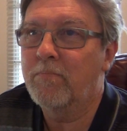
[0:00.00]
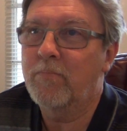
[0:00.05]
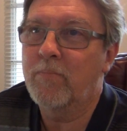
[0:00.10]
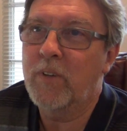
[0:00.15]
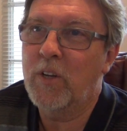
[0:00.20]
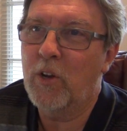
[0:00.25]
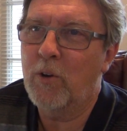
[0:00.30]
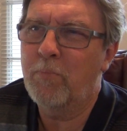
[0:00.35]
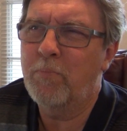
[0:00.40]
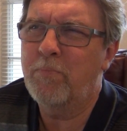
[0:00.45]

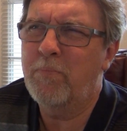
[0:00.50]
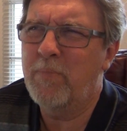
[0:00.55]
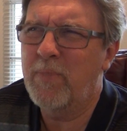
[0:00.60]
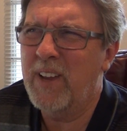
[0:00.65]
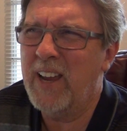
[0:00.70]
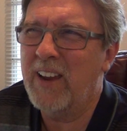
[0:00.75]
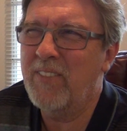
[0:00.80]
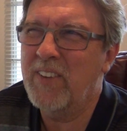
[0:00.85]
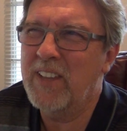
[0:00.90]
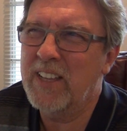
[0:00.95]

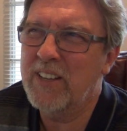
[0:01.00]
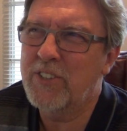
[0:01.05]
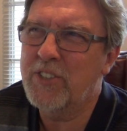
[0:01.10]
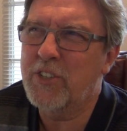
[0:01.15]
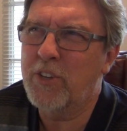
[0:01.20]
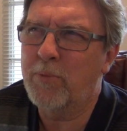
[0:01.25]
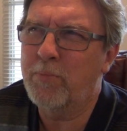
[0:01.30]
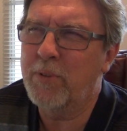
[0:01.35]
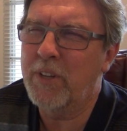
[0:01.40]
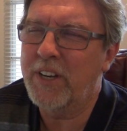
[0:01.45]
There's
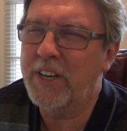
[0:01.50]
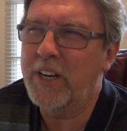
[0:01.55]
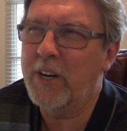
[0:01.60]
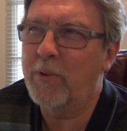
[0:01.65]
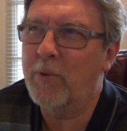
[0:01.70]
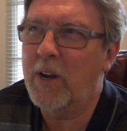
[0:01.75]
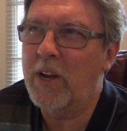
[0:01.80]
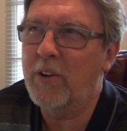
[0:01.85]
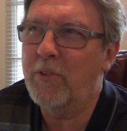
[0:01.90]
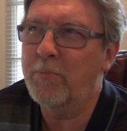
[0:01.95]
still plenty
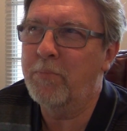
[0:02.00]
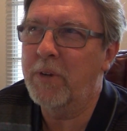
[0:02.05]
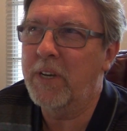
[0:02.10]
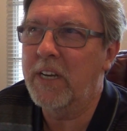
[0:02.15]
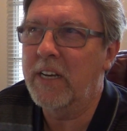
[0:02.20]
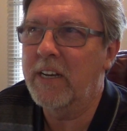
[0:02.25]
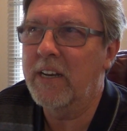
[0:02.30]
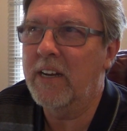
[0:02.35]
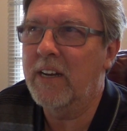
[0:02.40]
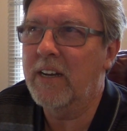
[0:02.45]
around,
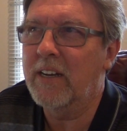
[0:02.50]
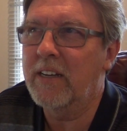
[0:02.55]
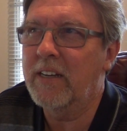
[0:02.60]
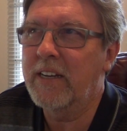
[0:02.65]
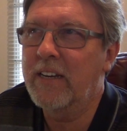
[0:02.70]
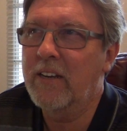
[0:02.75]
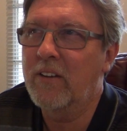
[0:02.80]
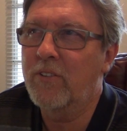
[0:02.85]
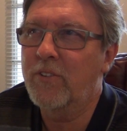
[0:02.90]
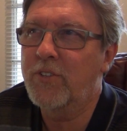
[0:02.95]
but,
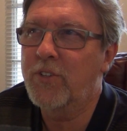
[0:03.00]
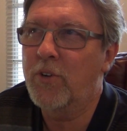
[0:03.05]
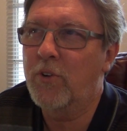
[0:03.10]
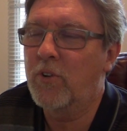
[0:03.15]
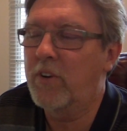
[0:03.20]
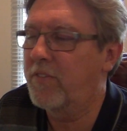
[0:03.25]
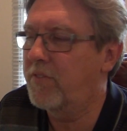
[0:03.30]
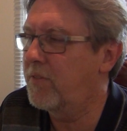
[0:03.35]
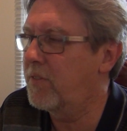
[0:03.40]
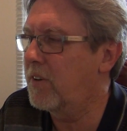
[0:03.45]

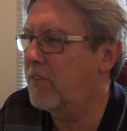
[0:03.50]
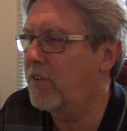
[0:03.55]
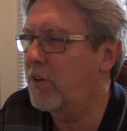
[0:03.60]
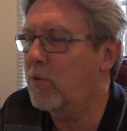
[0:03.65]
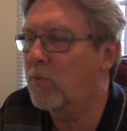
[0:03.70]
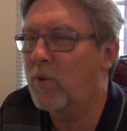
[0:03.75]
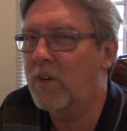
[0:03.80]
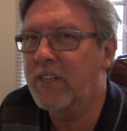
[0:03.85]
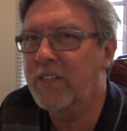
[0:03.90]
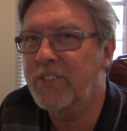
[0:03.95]
so if
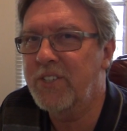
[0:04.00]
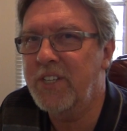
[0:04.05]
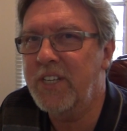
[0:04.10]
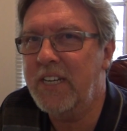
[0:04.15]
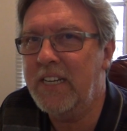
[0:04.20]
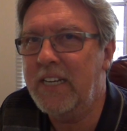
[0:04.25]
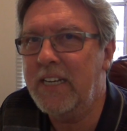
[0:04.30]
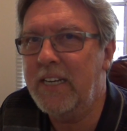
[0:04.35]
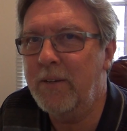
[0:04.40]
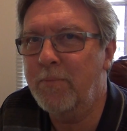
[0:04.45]
you want a
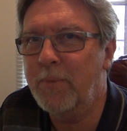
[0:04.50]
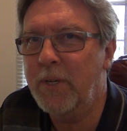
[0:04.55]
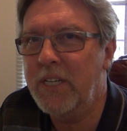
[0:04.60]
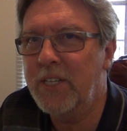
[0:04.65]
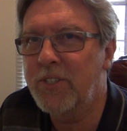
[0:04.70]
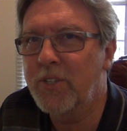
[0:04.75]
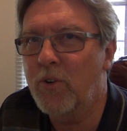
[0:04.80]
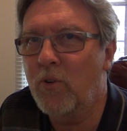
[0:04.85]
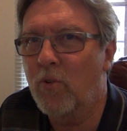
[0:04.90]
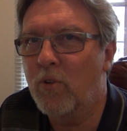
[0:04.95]

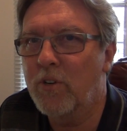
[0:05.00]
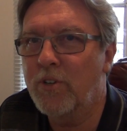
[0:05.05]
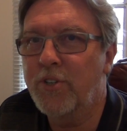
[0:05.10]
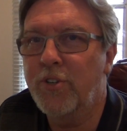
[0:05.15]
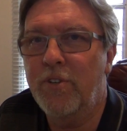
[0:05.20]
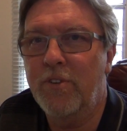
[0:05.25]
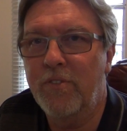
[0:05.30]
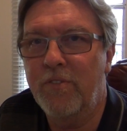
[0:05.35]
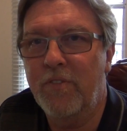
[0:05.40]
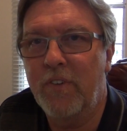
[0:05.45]
CD-based
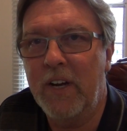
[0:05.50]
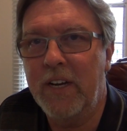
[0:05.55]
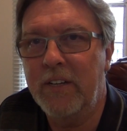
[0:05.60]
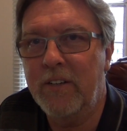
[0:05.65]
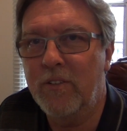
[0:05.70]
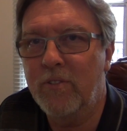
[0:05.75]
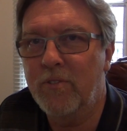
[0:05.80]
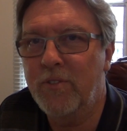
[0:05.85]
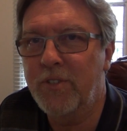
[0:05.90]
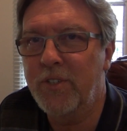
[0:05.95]
course, you can
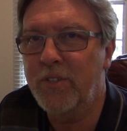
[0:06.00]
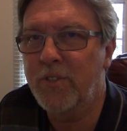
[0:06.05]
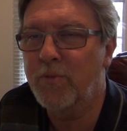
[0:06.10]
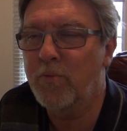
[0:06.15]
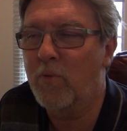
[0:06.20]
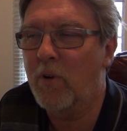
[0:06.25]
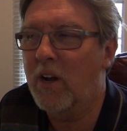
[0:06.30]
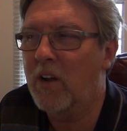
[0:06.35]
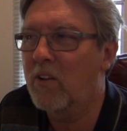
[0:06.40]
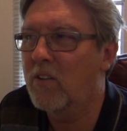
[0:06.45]
find those
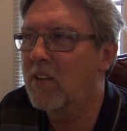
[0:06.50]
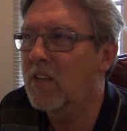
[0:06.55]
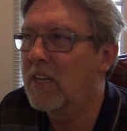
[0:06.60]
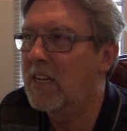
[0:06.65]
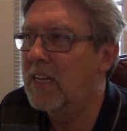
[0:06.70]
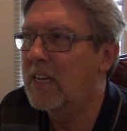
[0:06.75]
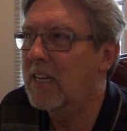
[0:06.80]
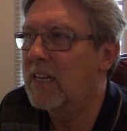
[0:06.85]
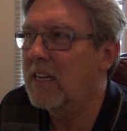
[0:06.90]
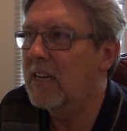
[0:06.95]
as well.
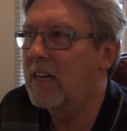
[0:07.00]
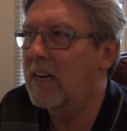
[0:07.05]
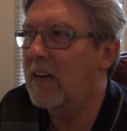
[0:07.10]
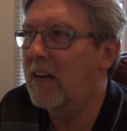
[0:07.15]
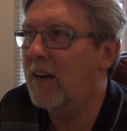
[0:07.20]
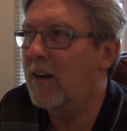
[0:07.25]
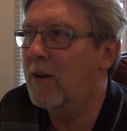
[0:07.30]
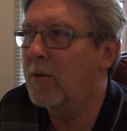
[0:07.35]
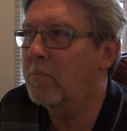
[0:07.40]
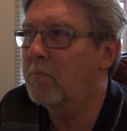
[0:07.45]

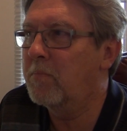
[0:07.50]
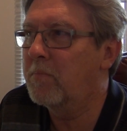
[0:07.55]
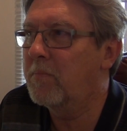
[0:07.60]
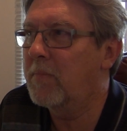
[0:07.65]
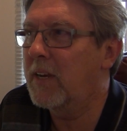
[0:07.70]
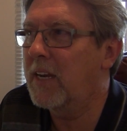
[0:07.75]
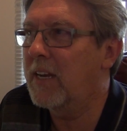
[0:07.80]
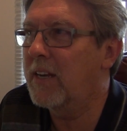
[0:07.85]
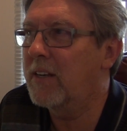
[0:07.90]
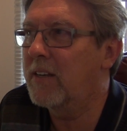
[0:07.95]

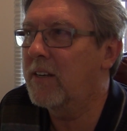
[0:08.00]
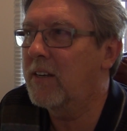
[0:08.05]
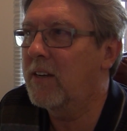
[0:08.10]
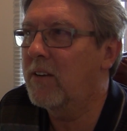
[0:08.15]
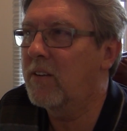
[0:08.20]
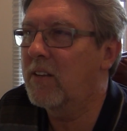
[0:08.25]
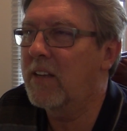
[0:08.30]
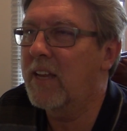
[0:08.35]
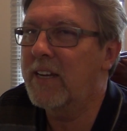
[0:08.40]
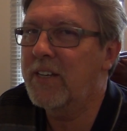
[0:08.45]
And
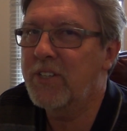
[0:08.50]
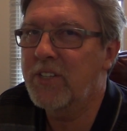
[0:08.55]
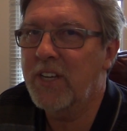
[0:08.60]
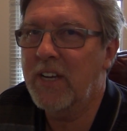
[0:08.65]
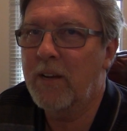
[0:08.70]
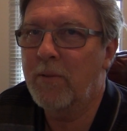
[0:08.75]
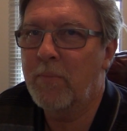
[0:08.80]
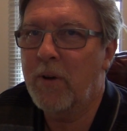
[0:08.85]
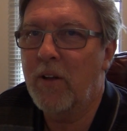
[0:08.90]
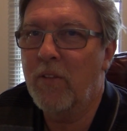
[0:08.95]
nice
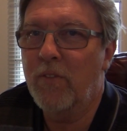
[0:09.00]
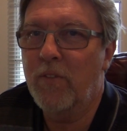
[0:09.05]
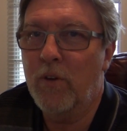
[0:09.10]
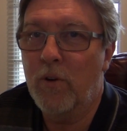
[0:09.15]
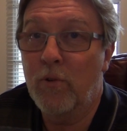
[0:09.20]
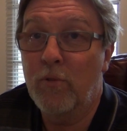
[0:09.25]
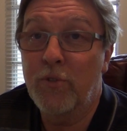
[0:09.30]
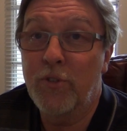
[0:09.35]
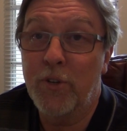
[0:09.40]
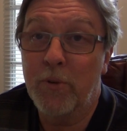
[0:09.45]
thing about
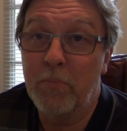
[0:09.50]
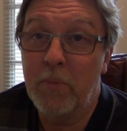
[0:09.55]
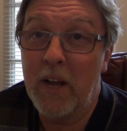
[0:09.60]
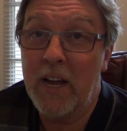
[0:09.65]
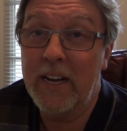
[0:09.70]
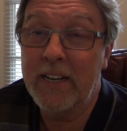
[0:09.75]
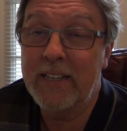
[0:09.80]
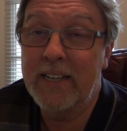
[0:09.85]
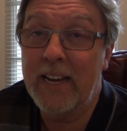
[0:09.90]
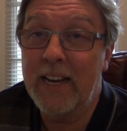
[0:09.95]
those or
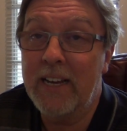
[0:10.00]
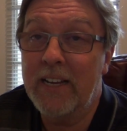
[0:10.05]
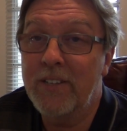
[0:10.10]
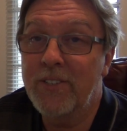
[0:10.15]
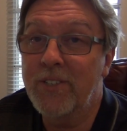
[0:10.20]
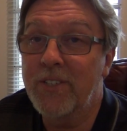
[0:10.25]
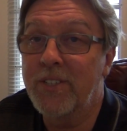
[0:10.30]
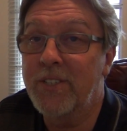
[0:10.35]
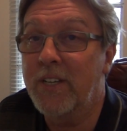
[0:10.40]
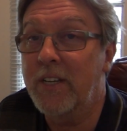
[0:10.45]

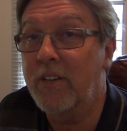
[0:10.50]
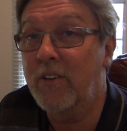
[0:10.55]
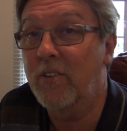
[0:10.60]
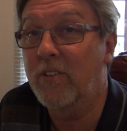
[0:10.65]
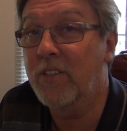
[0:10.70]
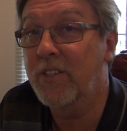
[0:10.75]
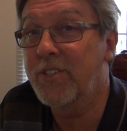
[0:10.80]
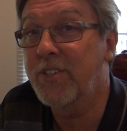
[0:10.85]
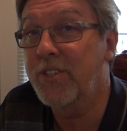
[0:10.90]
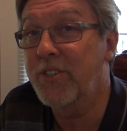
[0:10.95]
podcasts is that you
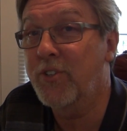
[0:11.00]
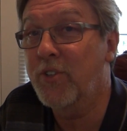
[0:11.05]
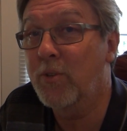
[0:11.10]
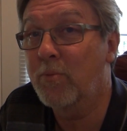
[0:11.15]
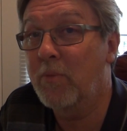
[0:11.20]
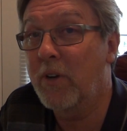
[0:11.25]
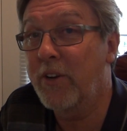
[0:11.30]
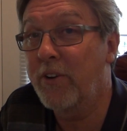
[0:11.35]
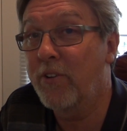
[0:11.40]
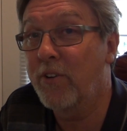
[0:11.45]
can listen to
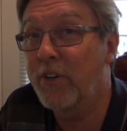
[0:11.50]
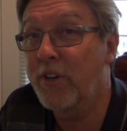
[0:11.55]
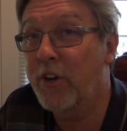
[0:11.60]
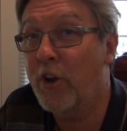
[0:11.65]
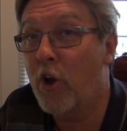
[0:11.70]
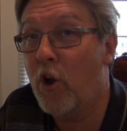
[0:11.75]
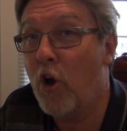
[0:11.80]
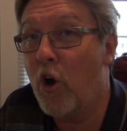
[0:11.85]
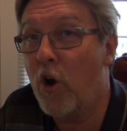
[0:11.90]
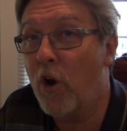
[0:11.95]
them while you're in the
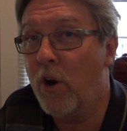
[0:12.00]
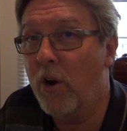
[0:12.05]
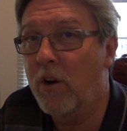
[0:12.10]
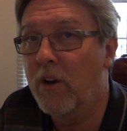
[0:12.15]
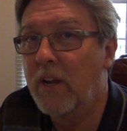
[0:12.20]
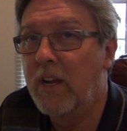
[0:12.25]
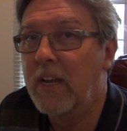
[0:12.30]
car.